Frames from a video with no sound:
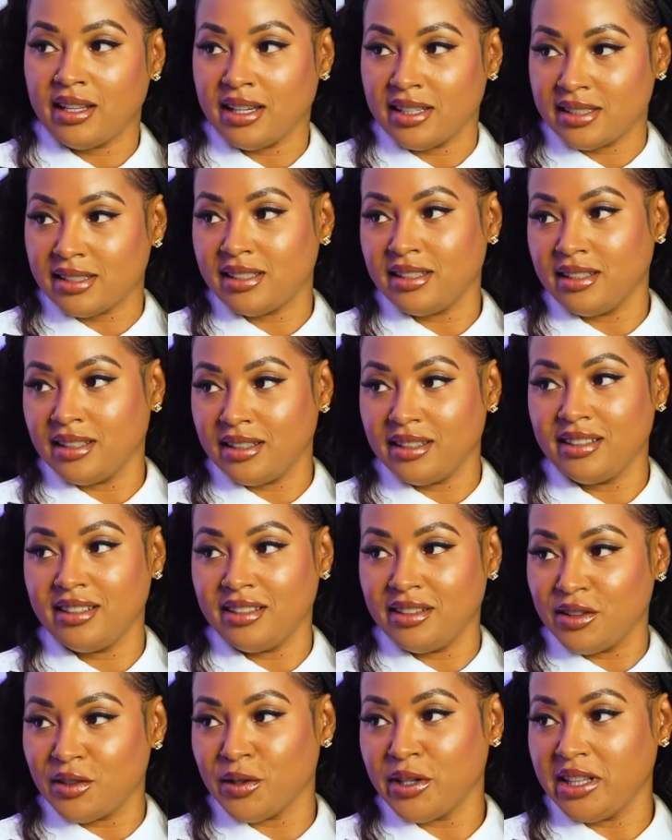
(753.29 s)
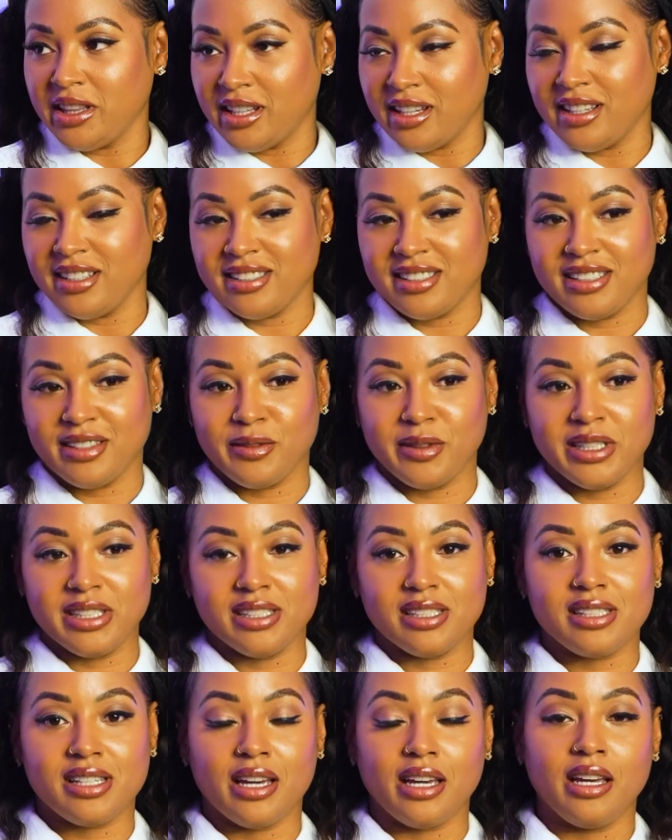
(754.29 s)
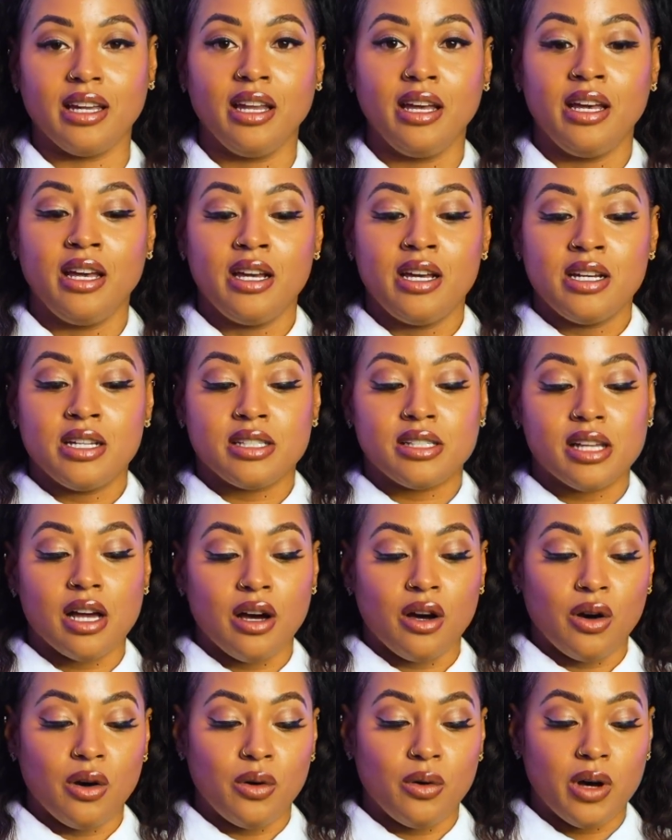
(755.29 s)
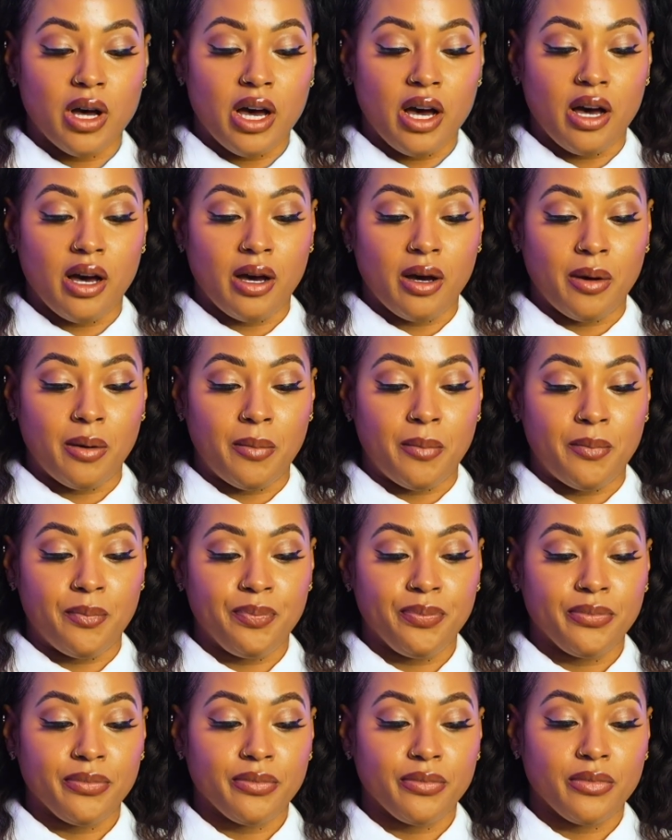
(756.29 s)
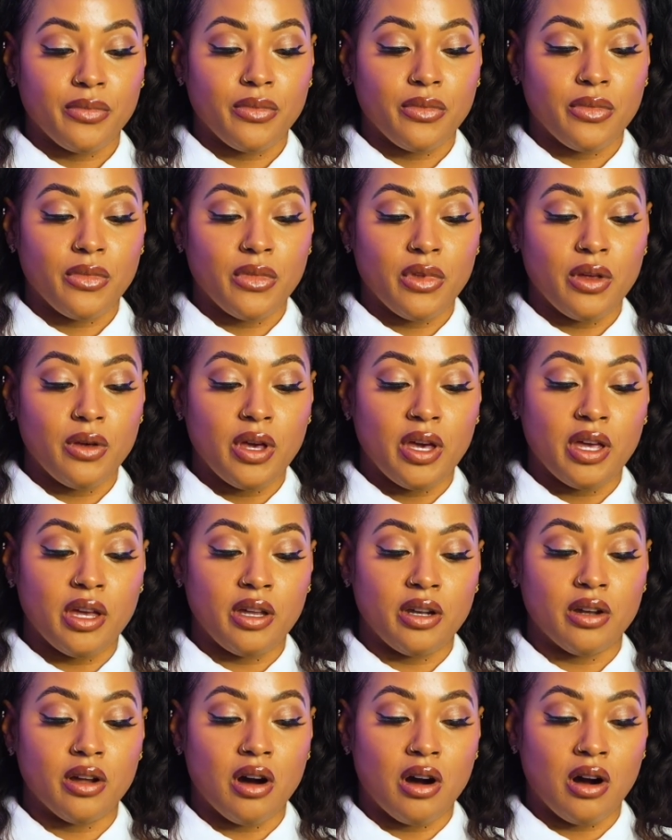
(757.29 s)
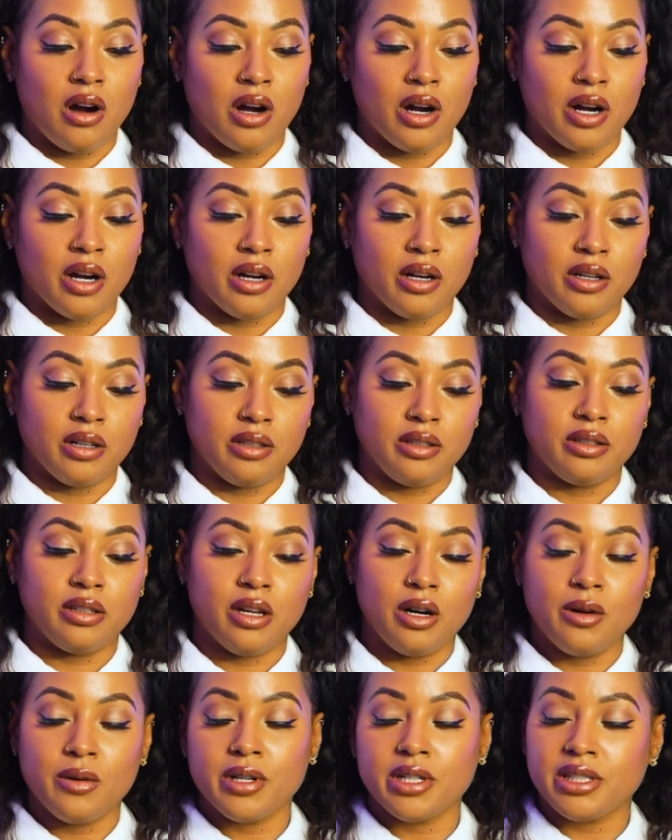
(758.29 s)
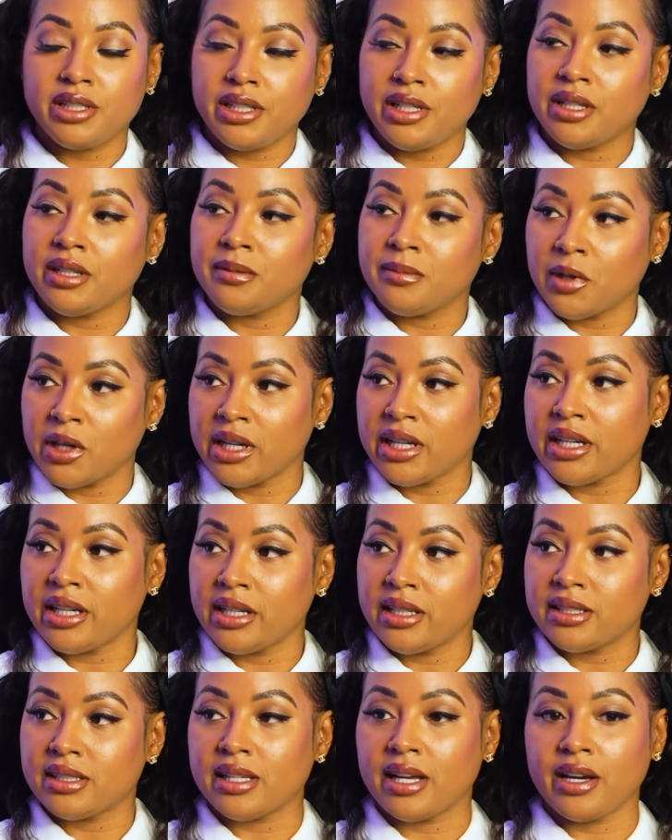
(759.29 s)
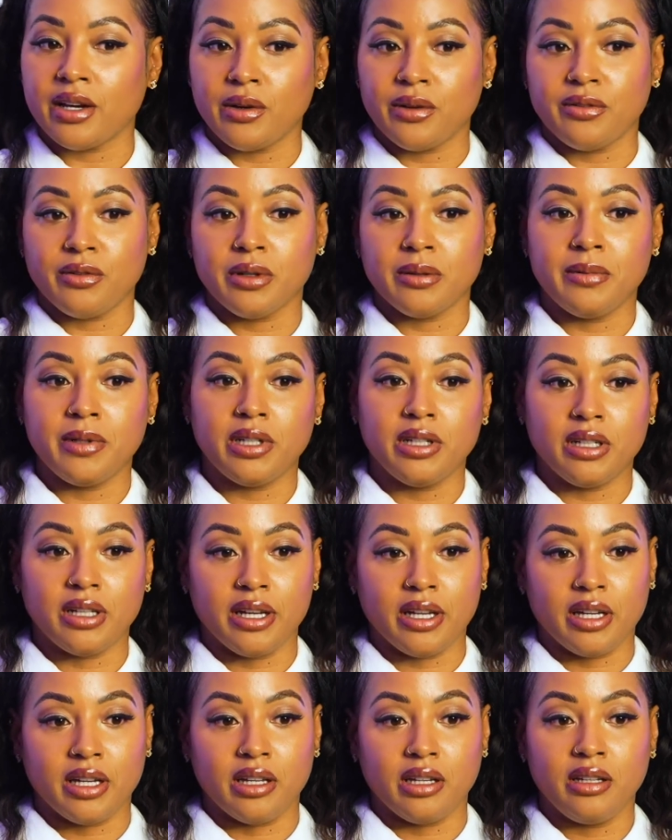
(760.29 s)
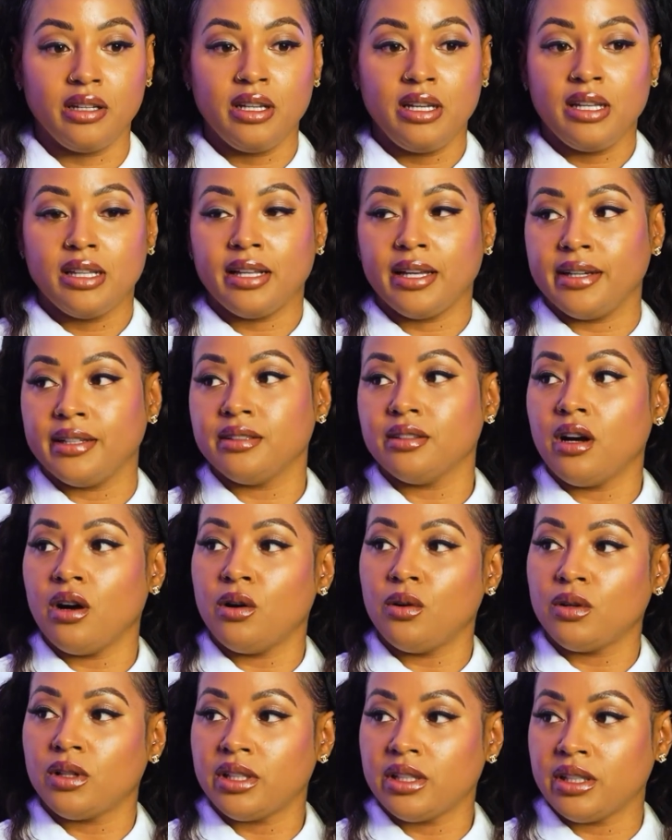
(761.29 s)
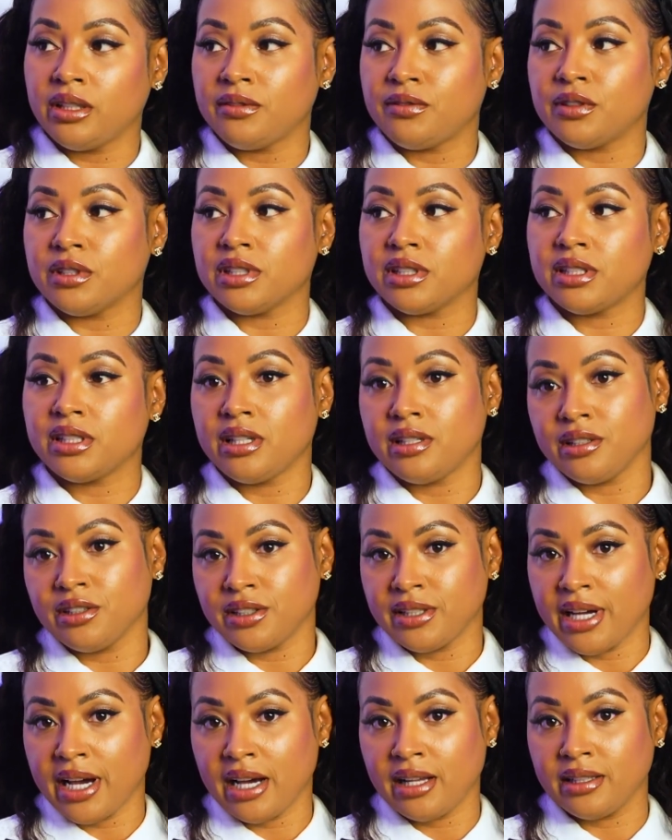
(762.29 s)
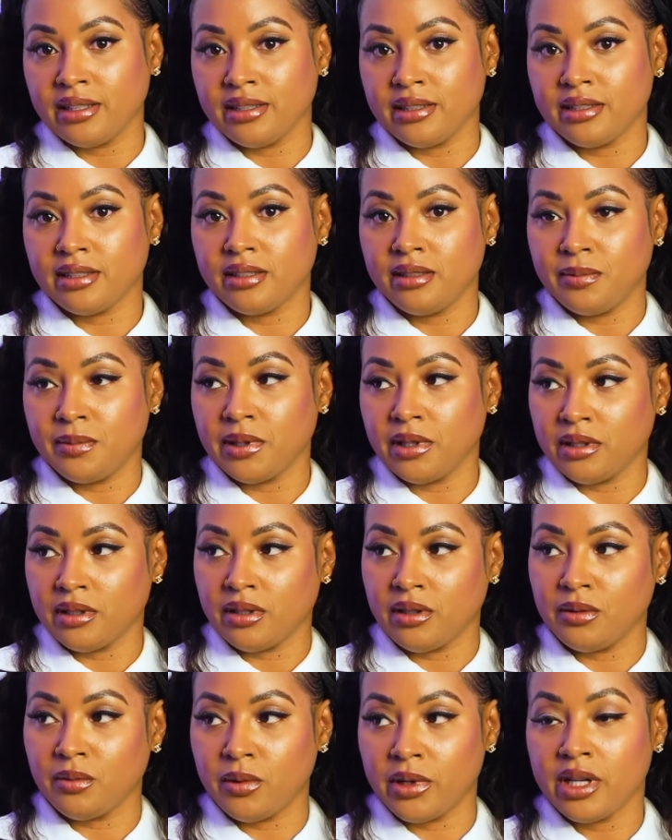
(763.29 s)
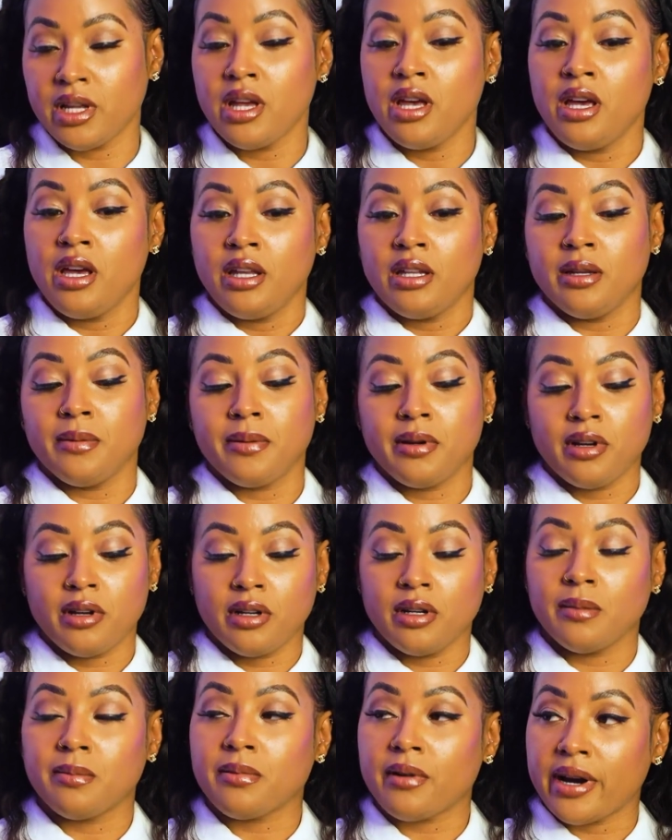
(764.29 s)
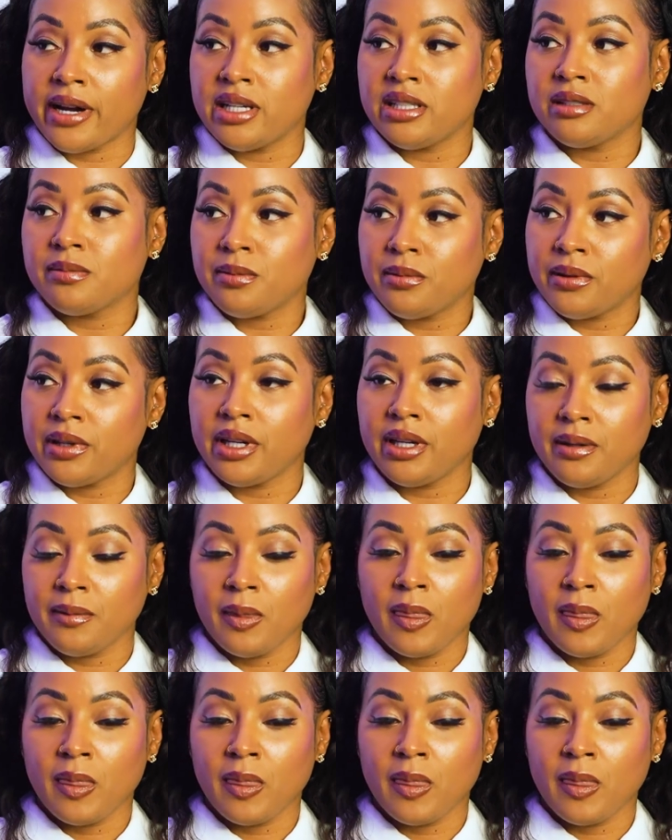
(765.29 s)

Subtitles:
That's the three things in real estate. So in our lower tier markets, like if we're building like in like Oak Cliff or Southern Dallas, depending on the price point.